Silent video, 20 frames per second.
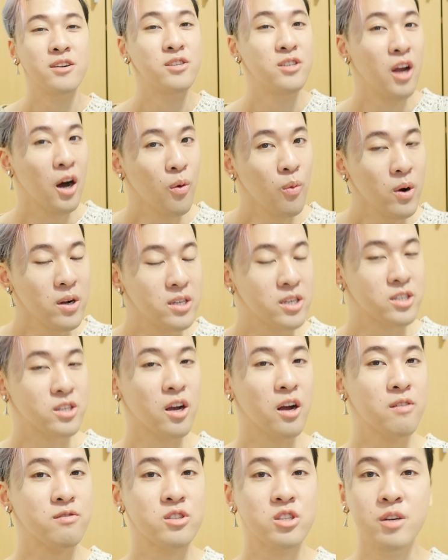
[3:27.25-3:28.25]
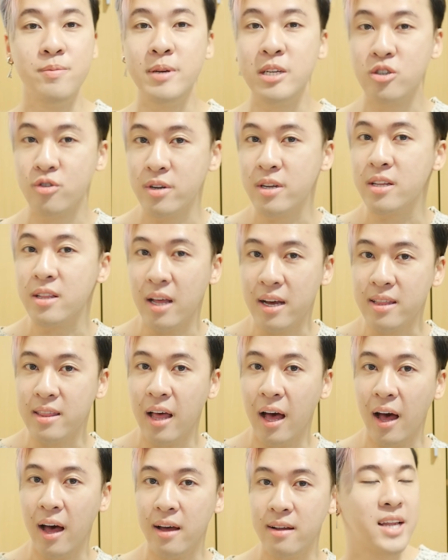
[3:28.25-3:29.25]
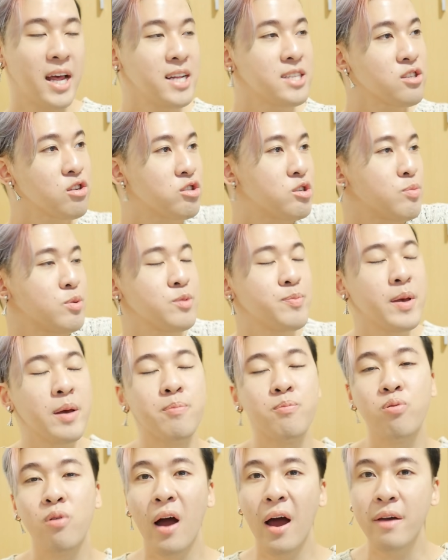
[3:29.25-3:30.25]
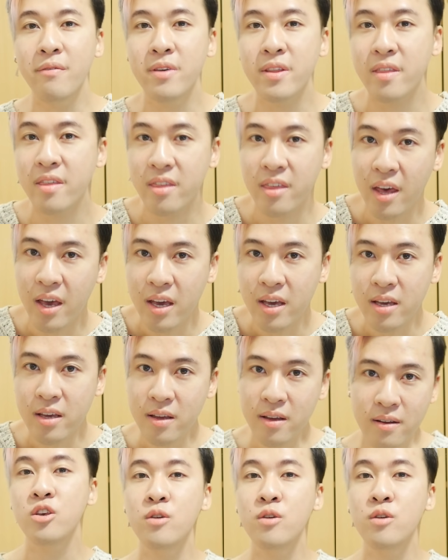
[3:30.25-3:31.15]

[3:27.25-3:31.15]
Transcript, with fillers: No one deserves to be treated like that. Dates are supposed to be a private thing.